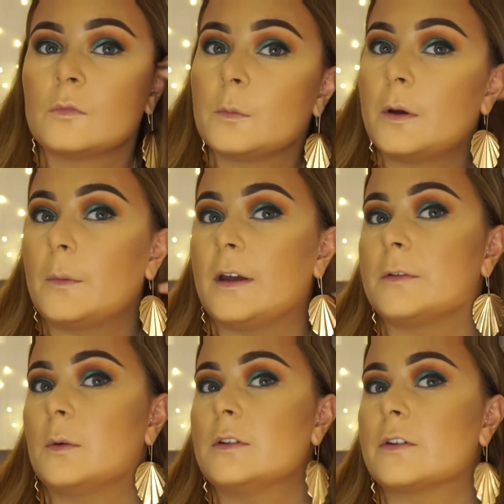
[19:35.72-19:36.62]
By the way, if
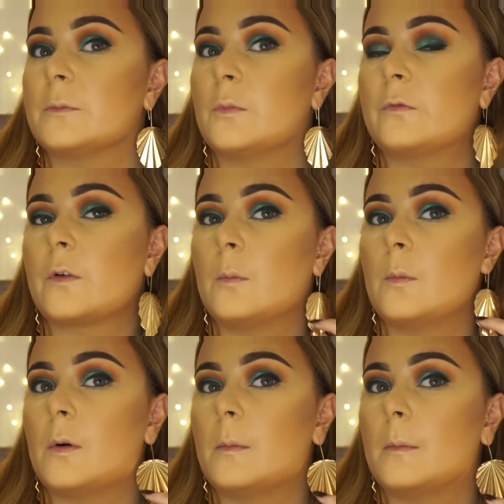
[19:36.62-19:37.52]
you're wondering
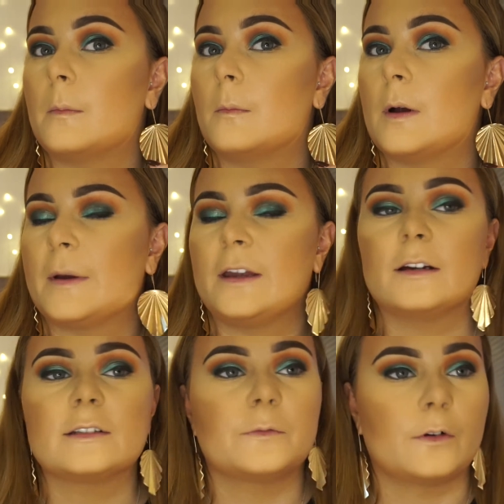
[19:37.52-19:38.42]
from where my
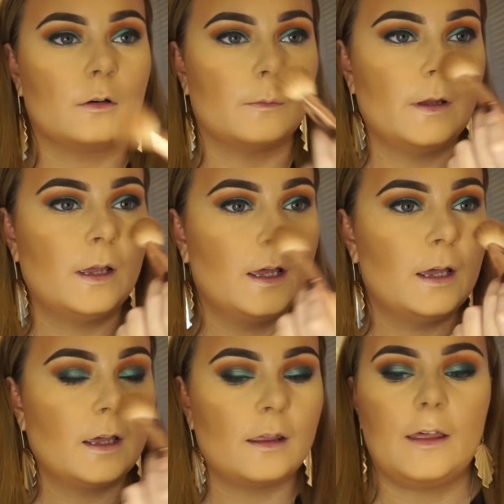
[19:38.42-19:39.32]
earrings are from,
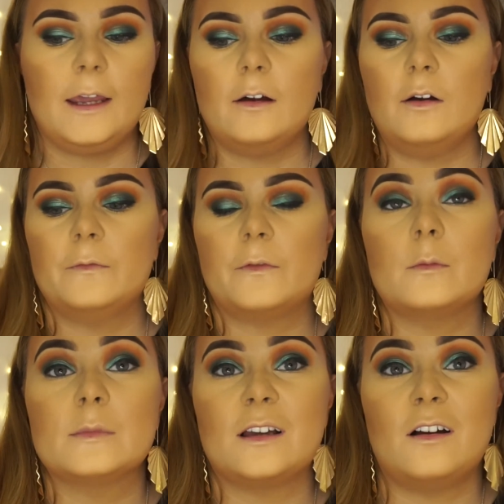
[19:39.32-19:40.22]
they are
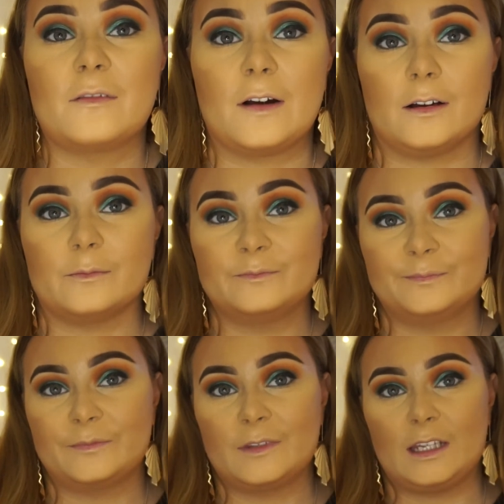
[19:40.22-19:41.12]
from Zara.
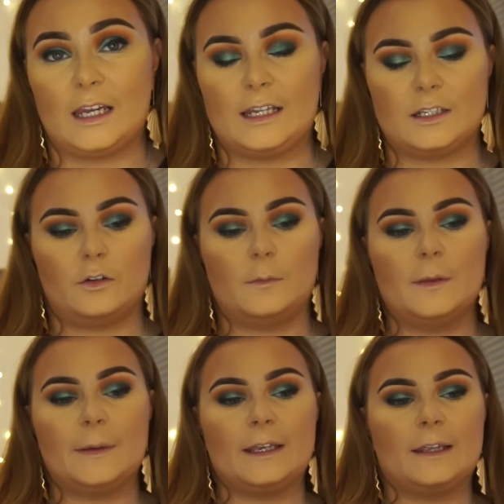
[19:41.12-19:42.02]
And I got them at
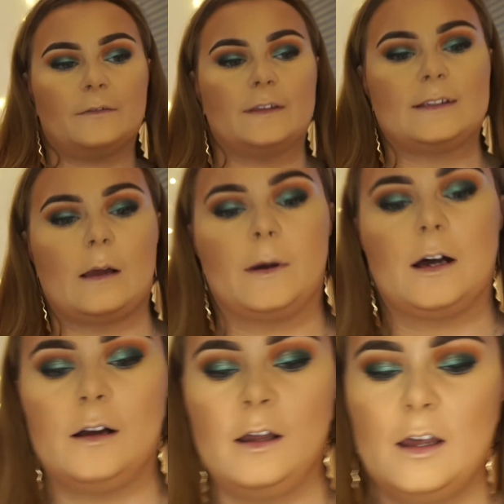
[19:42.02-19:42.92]
the beginning of the
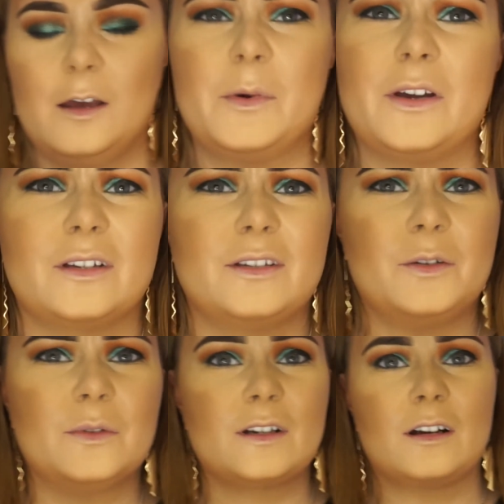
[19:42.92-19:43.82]
summer, but you
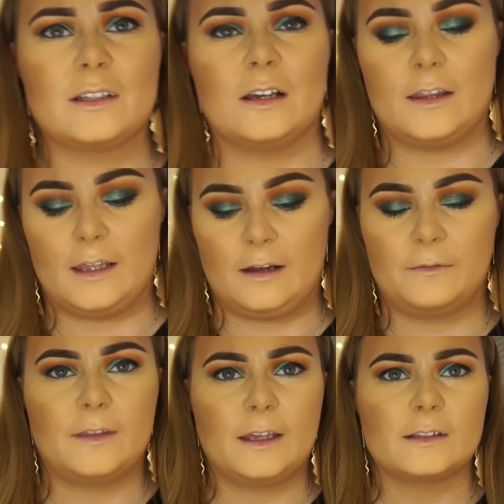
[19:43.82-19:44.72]
know what Zara's like, they have
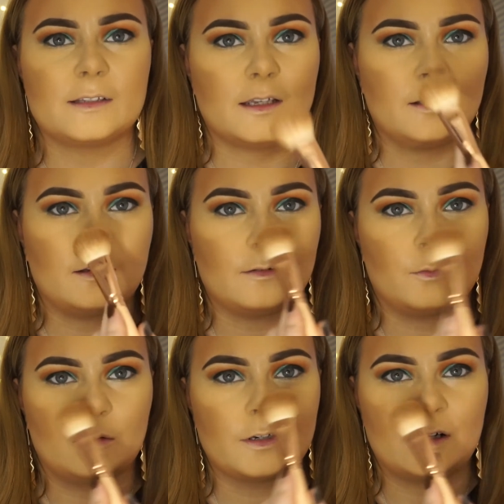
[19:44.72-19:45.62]
things in
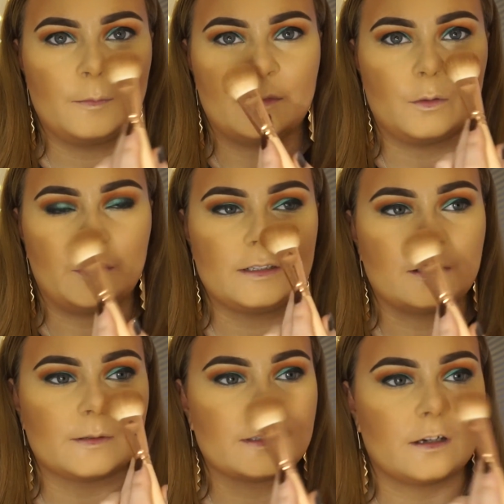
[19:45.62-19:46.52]
all the time and at weird
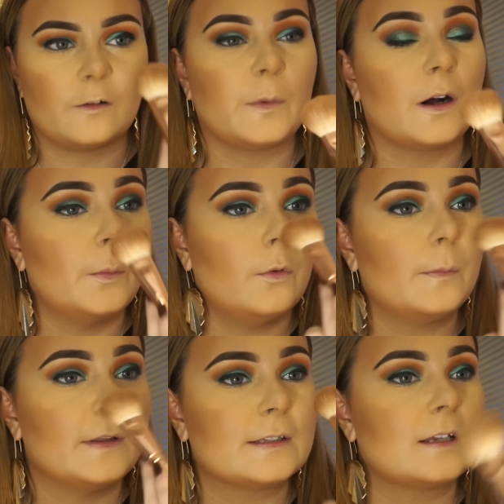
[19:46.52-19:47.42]
times and stuff, but I bought
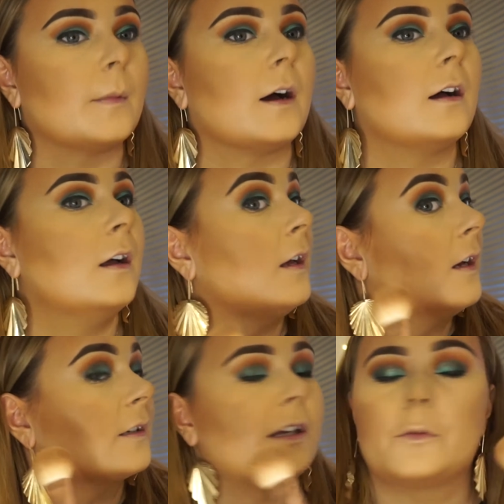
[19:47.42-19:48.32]
them in the summer
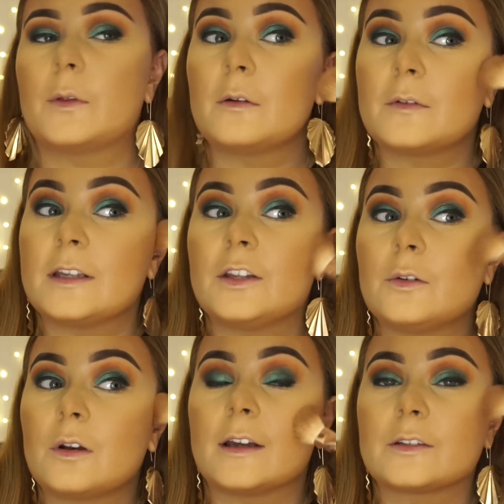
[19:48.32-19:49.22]
because I thought they were really
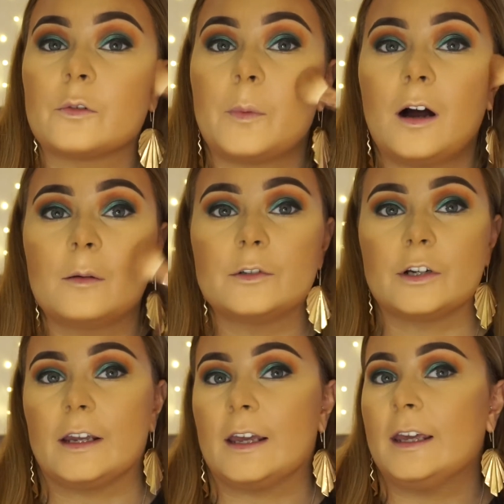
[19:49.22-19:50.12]
cute, like sort of palm
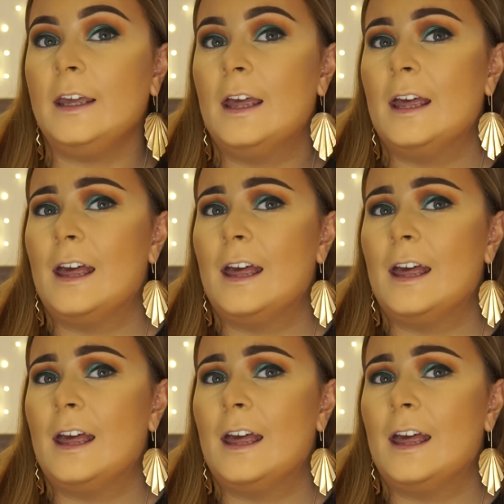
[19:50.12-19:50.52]
tree.